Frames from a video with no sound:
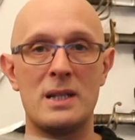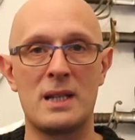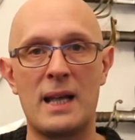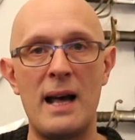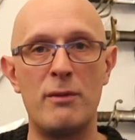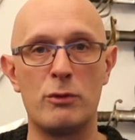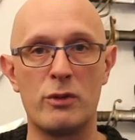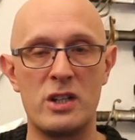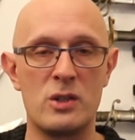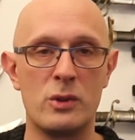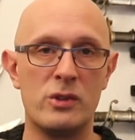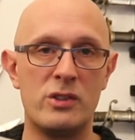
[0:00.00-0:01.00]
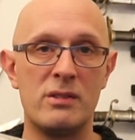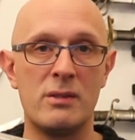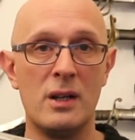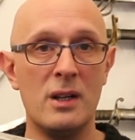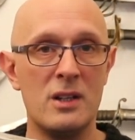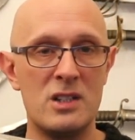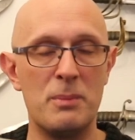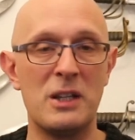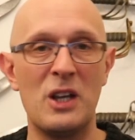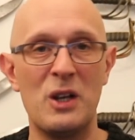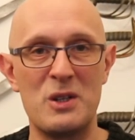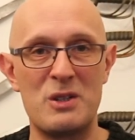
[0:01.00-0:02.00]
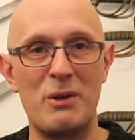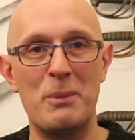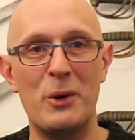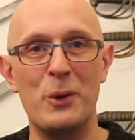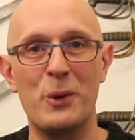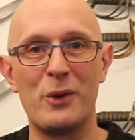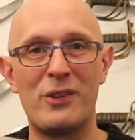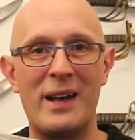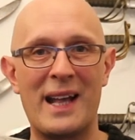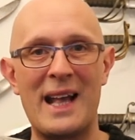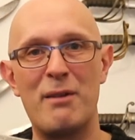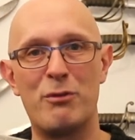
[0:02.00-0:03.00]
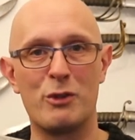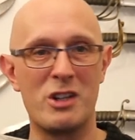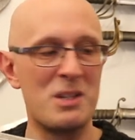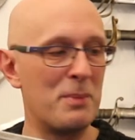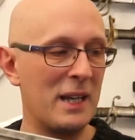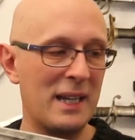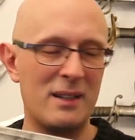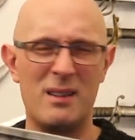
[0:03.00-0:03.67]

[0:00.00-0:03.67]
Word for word: It's a cavalry sword to be used from a horse at cavalry speed,